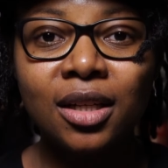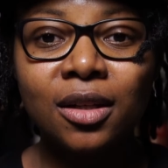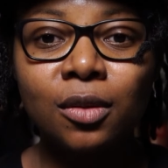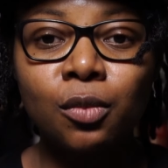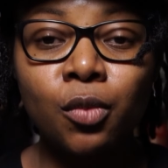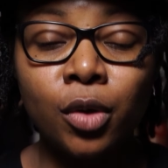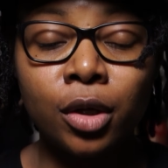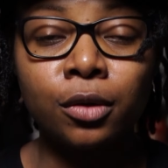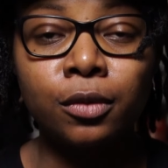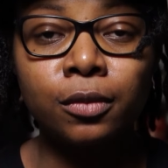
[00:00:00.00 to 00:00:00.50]

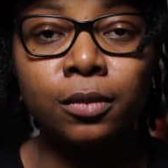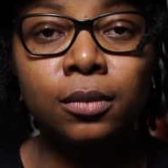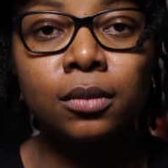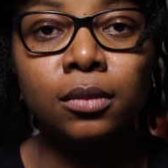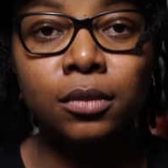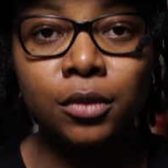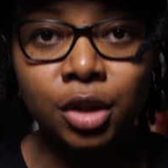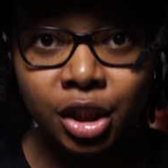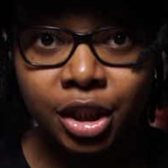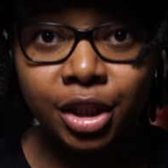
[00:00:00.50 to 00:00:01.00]
well,
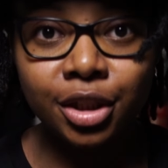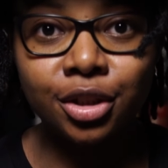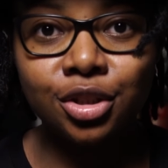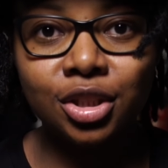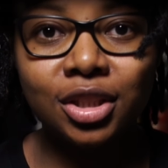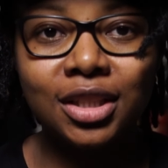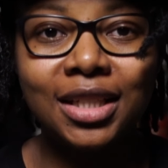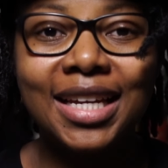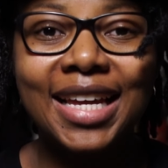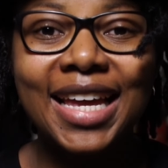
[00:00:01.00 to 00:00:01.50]

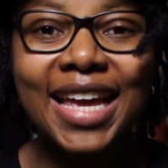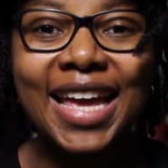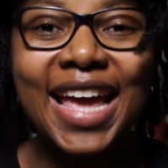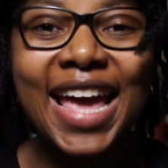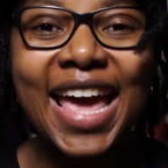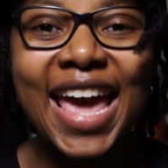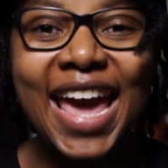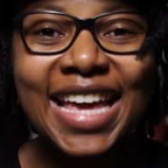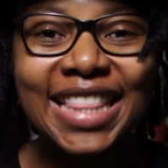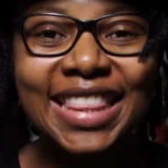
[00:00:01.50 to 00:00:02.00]
lunch,
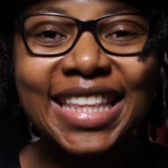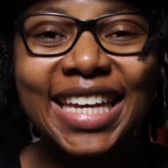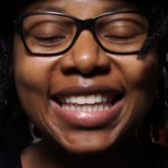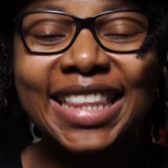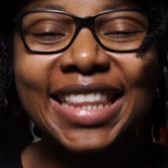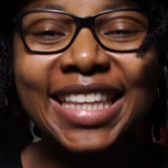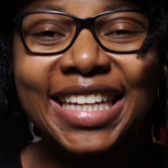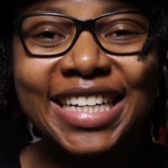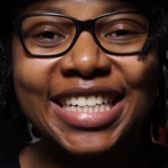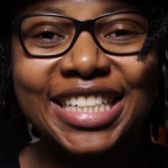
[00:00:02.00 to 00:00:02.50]
at that
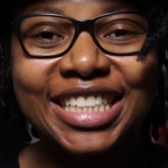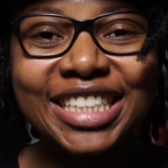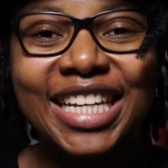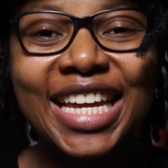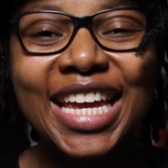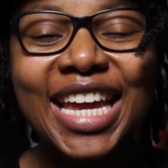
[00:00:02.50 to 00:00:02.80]
lunch,